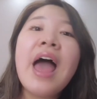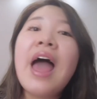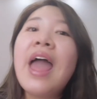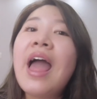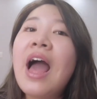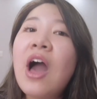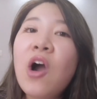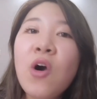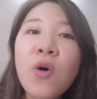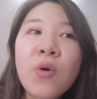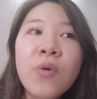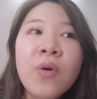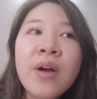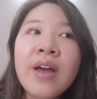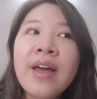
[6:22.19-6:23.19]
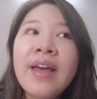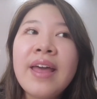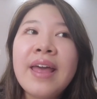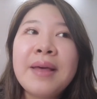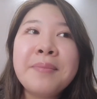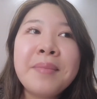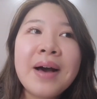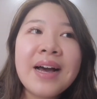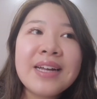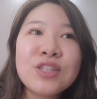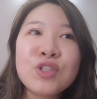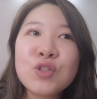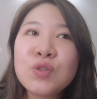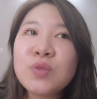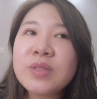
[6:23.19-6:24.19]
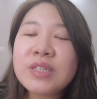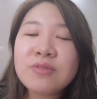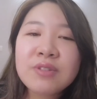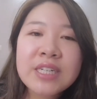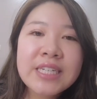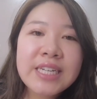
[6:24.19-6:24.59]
How am I doing right